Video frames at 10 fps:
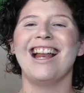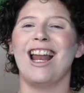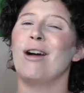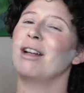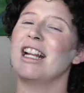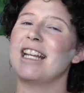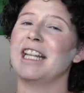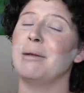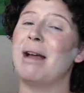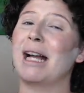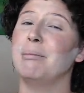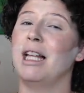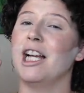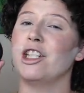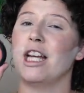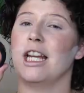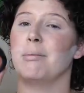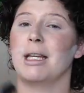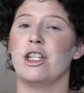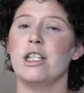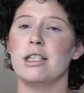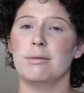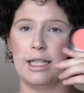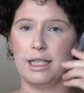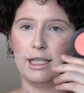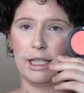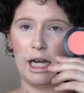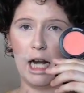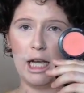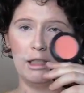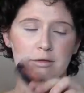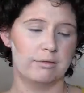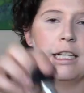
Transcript: Now I'm going to take the MAC blush in Peaches. This is the color.